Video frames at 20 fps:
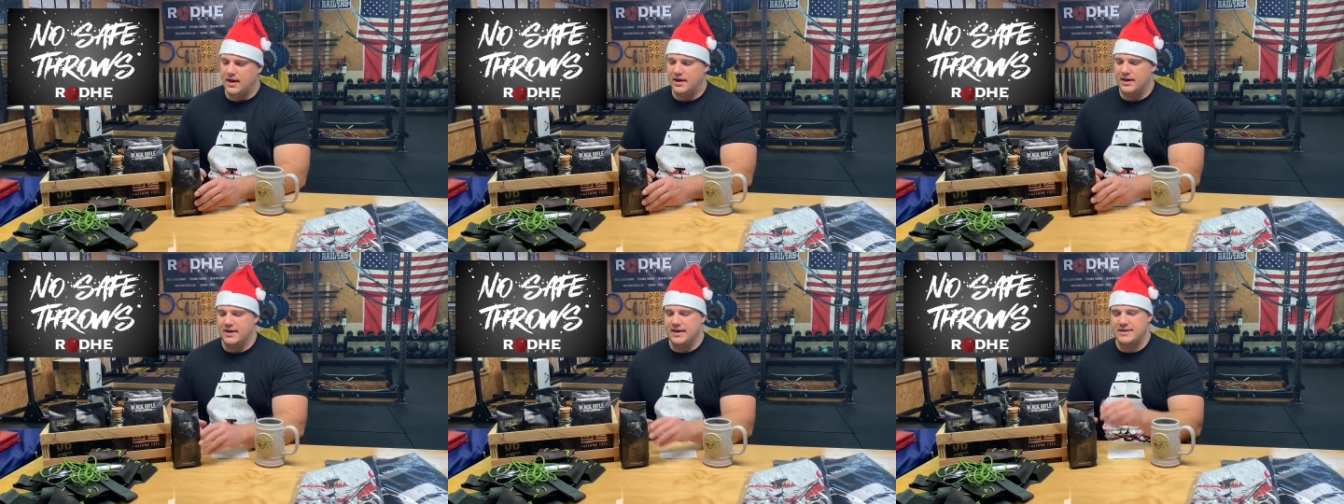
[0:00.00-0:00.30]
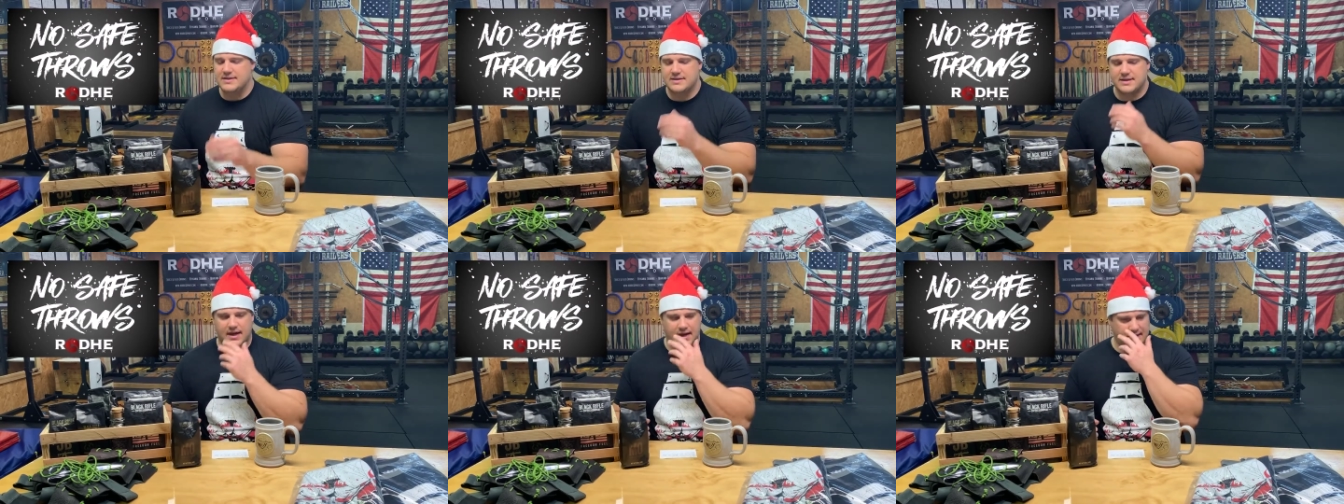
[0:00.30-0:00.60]

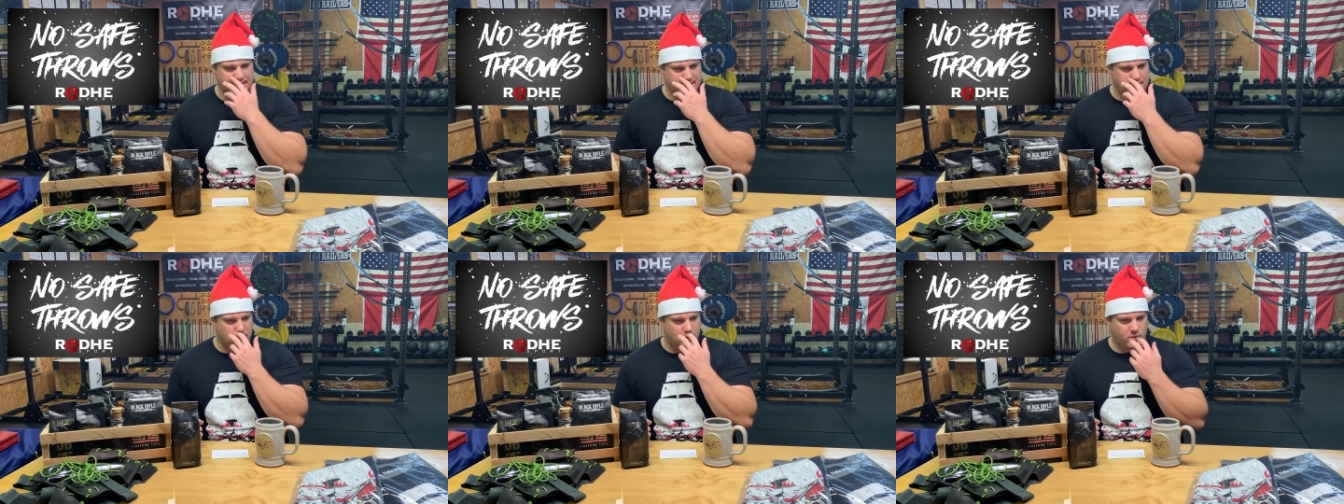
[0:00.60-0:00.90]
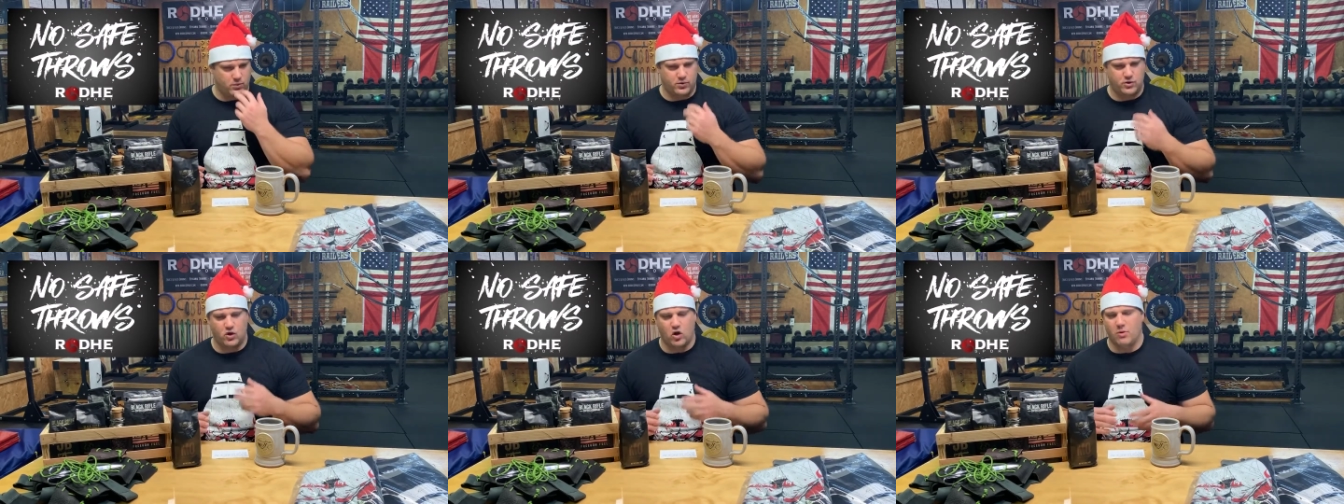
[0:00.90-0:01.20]
It's nice.
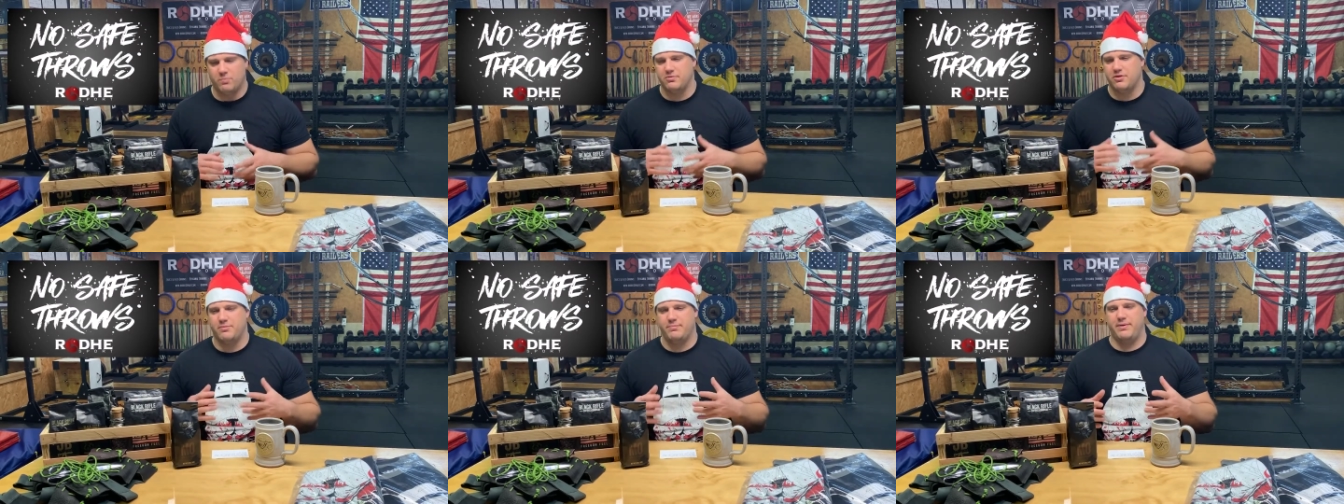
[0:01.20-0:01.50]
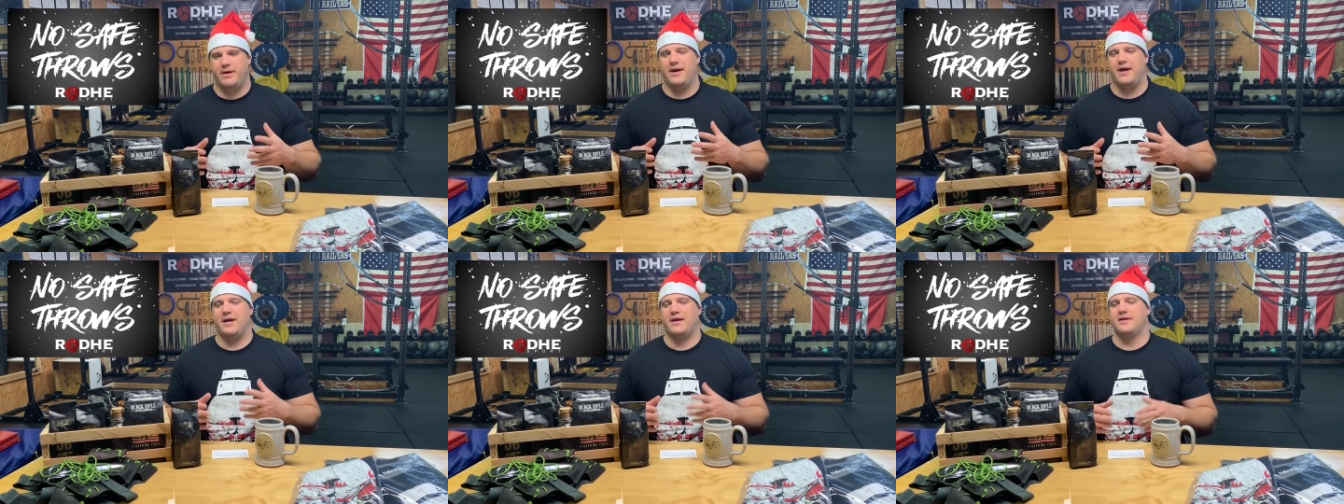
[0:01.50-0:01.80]
When you open the
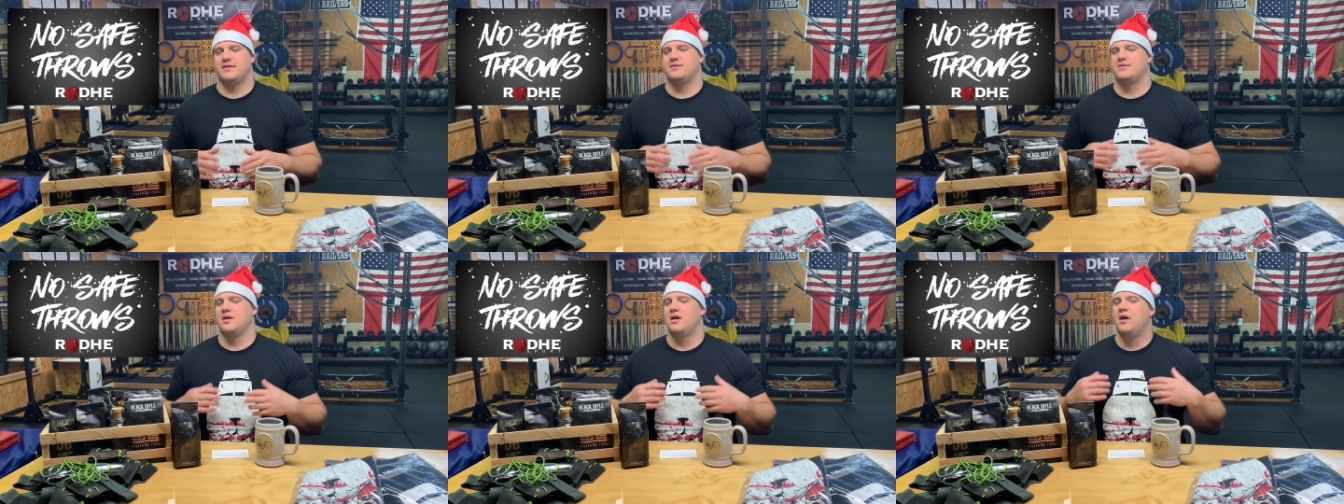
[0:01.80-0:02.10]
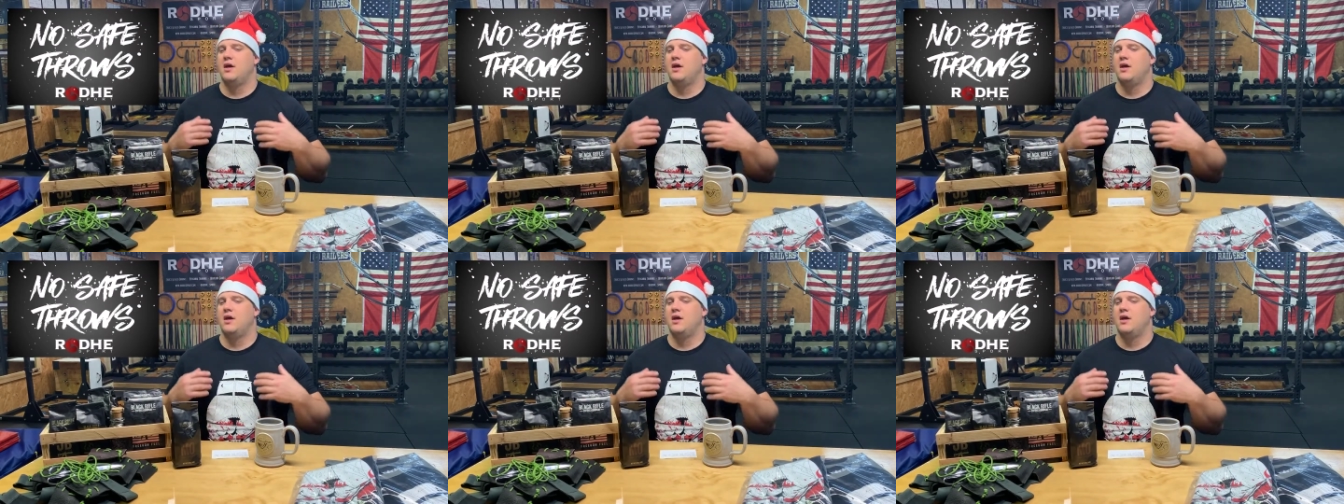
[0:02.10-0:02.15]
bag, it's